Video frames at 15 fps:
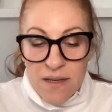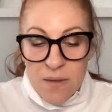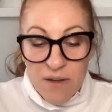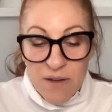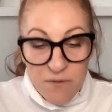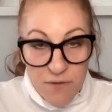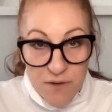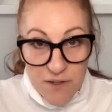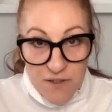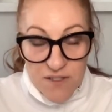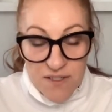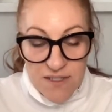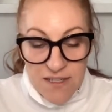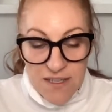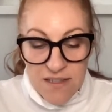But
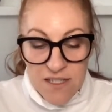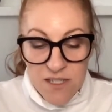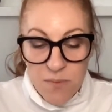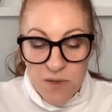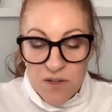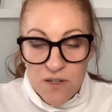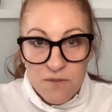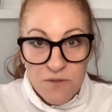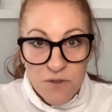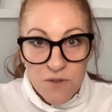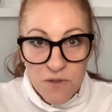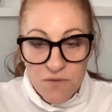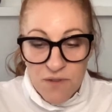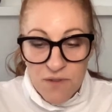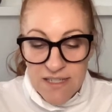first, in the spirit of
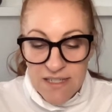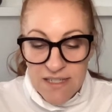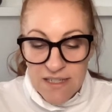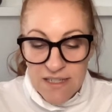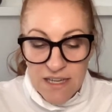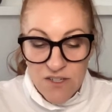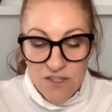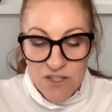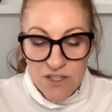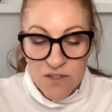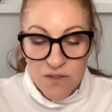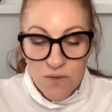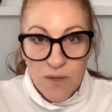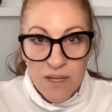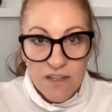truth and
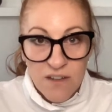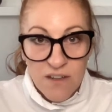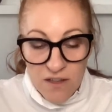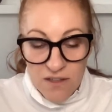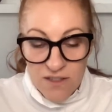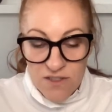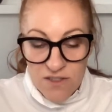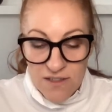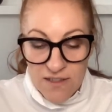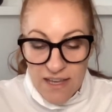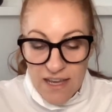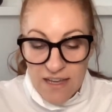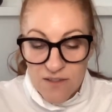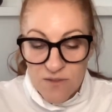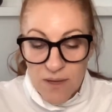reconciliation, we acknowledge the
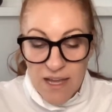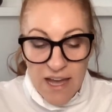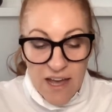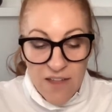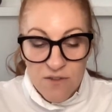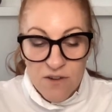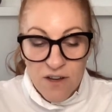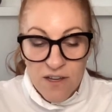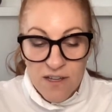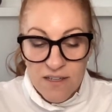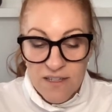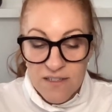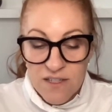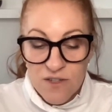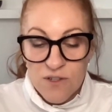land we gather on
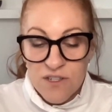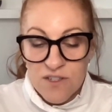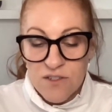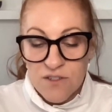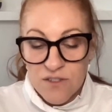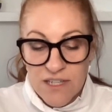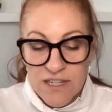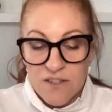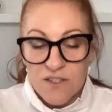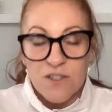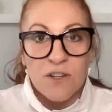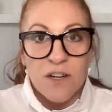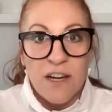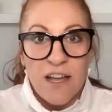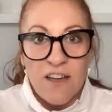is the traditional
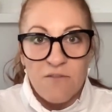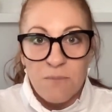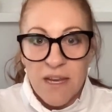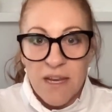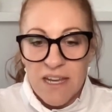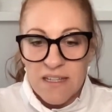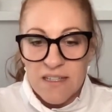territory of many